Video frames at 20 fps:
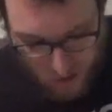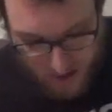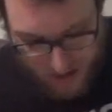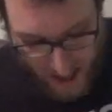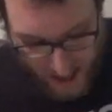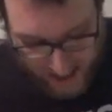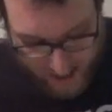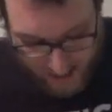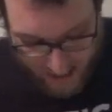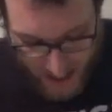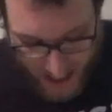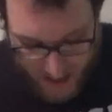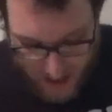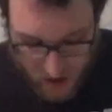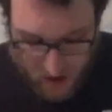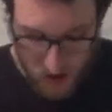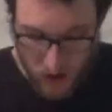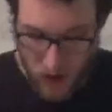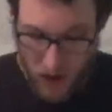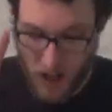with
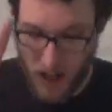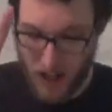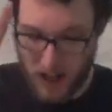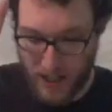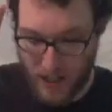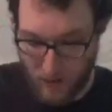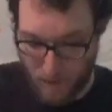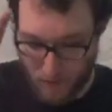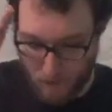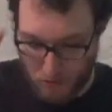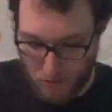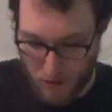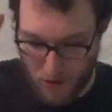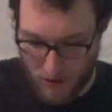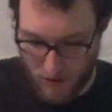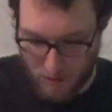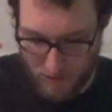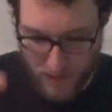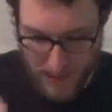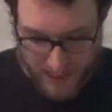technological
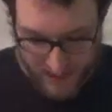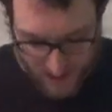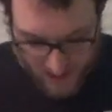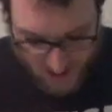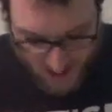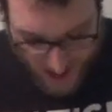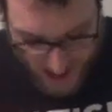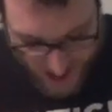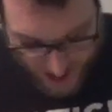improvements.